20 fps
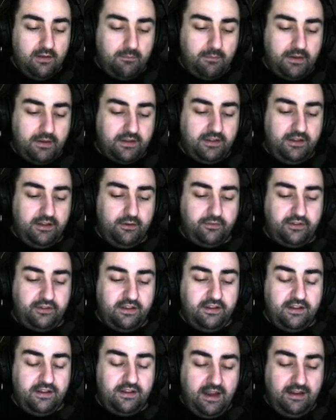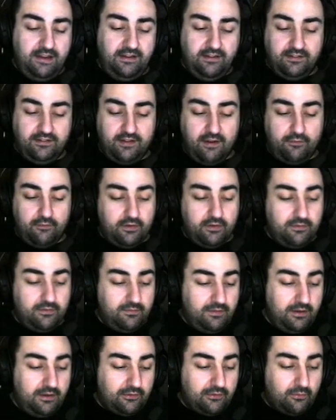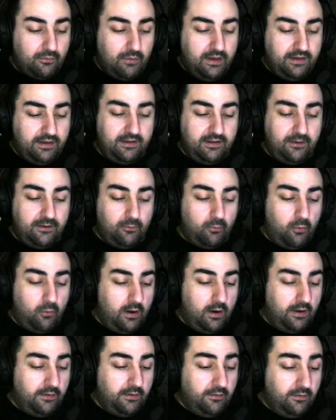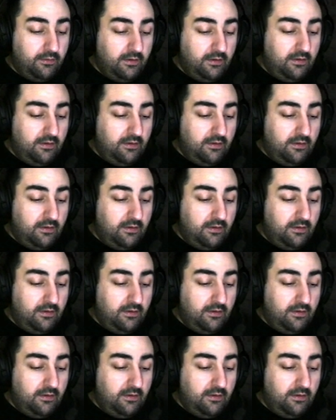My Theo's 87. He's Awakening 1.